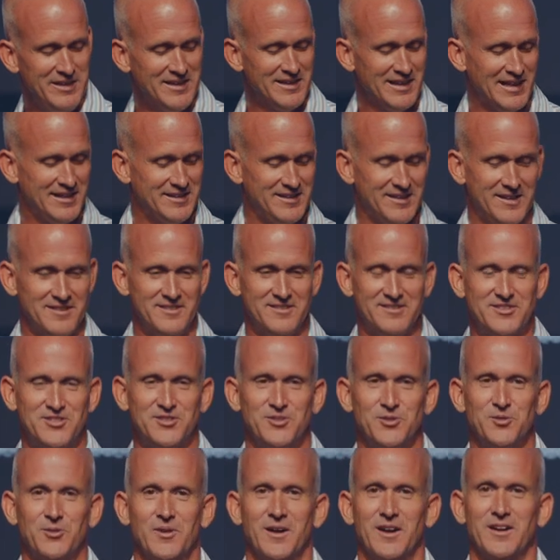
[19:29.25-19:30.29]
and I did, to
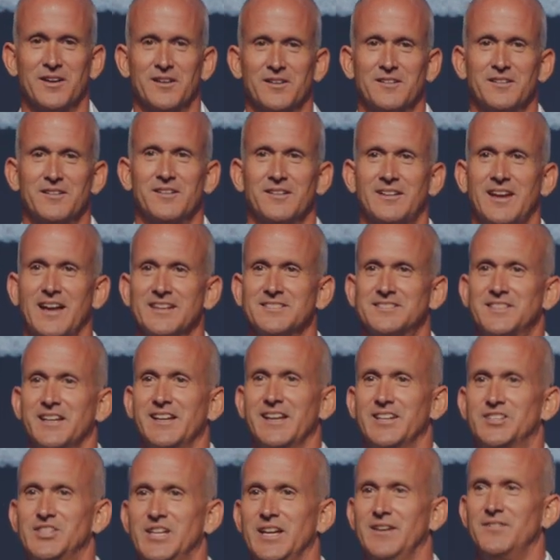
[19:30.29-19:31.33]
the Kansas
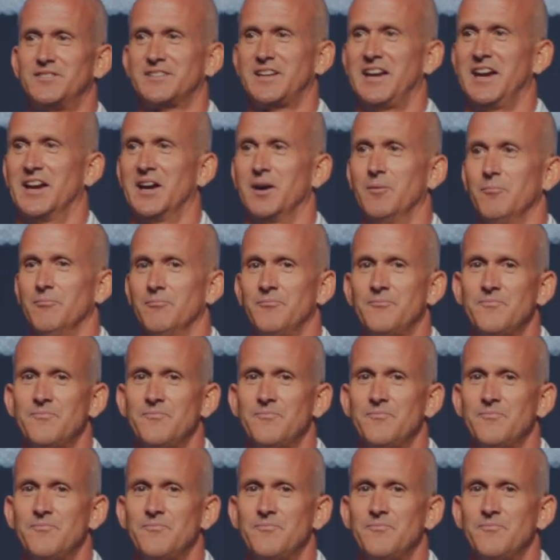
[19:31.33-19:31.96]
City Chiefs camp.